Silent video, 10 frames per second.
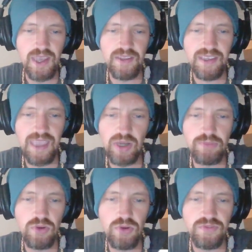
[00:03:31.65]
and the county
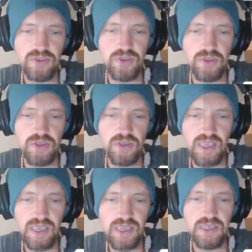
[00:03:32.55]
moved
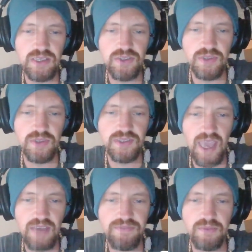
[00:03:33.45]
into its
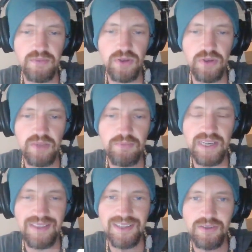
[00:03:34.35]
half of the building by
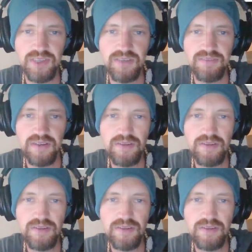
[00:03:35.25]
1907.